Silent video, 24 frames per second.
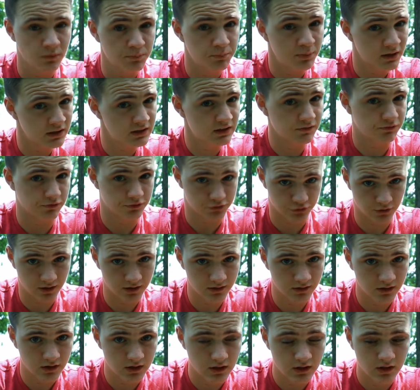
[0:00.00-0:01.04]
Big difference,
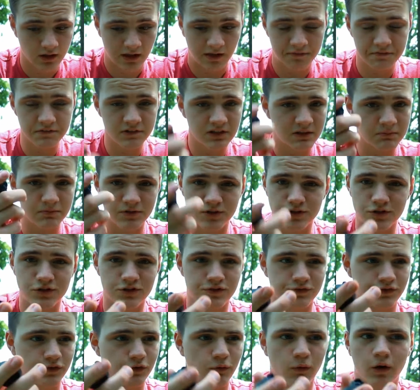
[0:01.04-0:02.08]
right? Now this can be
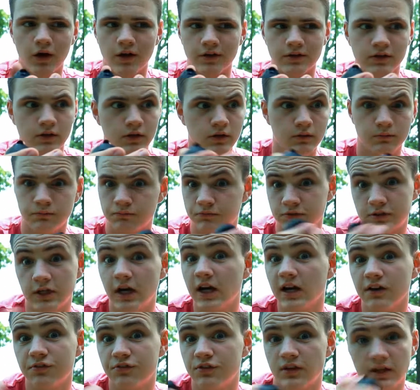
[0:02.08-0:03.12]
used for what?
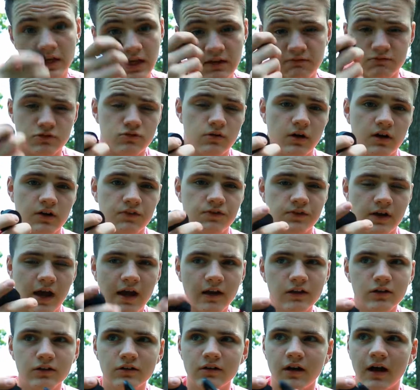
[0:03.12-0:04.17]
Photography and videography. I
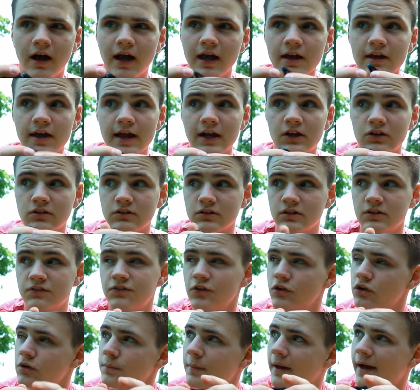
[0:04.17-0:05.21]
know, I actually, if
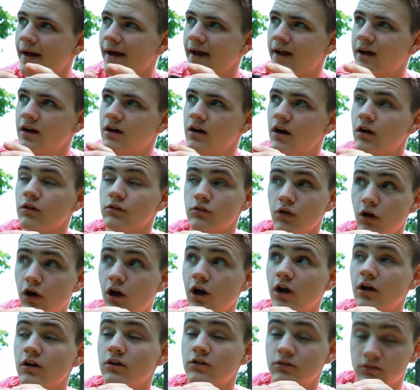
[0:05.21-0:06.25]
you go back a
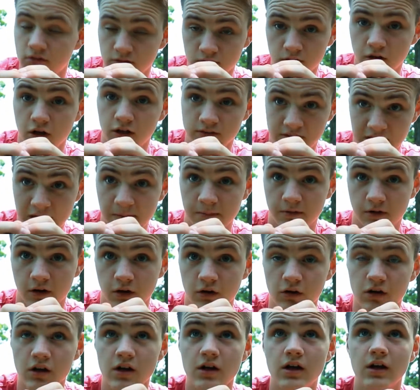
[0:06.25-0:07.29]
long, long time
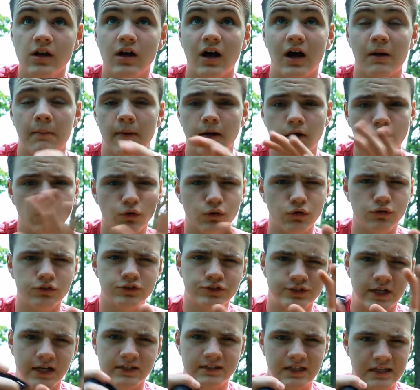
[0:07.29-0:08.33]
ago, on my old
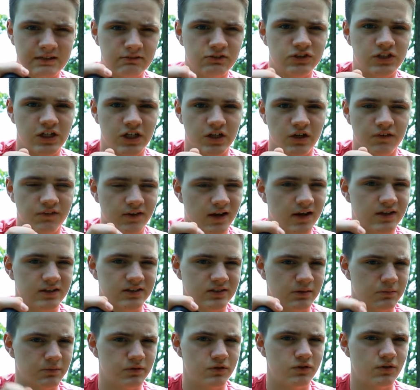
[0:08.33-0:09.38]
Jack David channel, you guys,
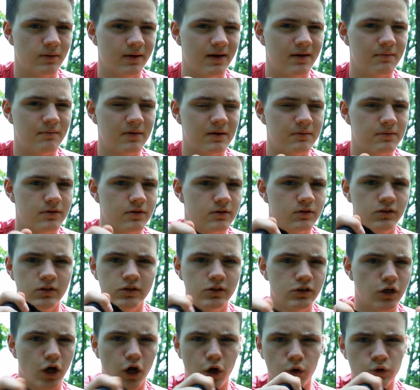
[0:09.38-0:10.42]
some of you are maybe
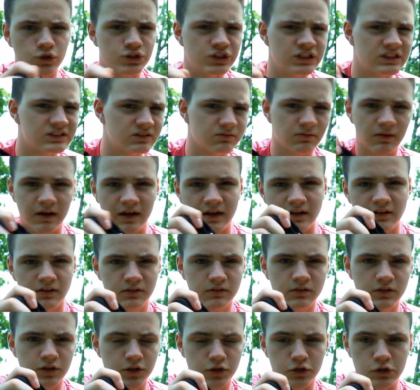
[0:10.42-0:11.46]
OGs in my
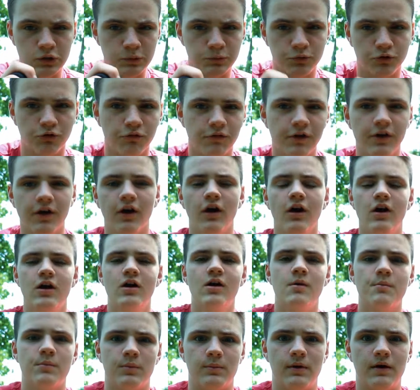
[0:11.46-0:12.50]
YouTube career.
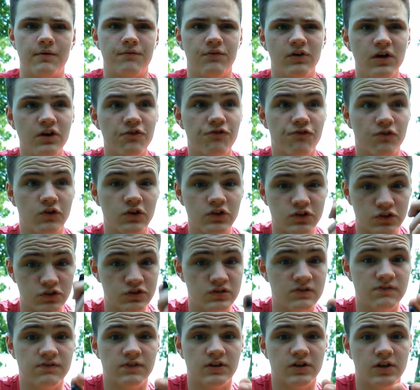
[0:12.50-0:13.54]
My very first
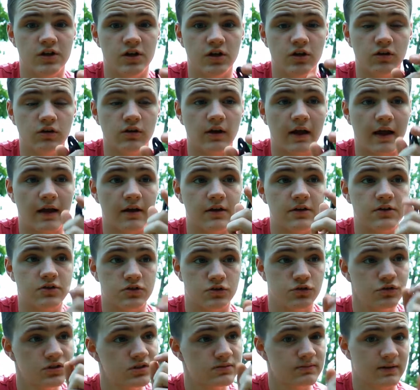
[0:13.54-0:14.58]
YouTube video, I
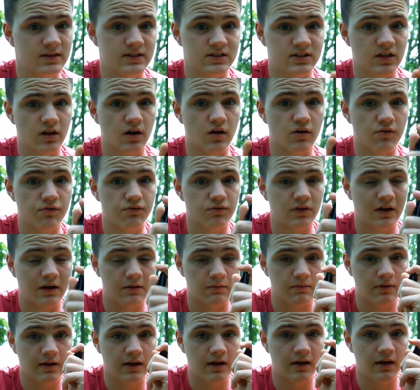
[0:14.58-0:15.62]
introduced myself
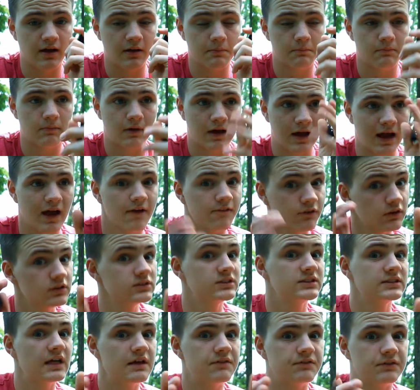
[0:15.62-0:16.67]
on my
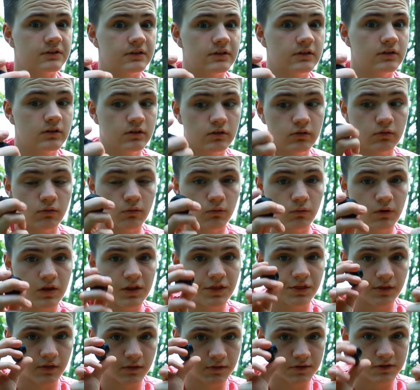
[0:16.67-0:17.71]
iPhone 7
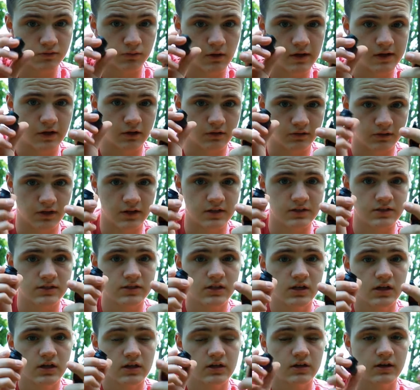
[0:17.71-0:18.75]
with this wide angle
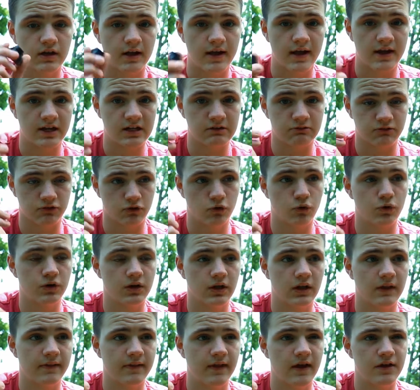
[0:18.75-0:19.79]
lens. I actually was
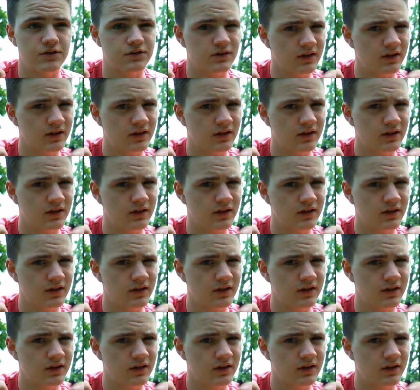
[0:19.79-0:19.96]
recording on that.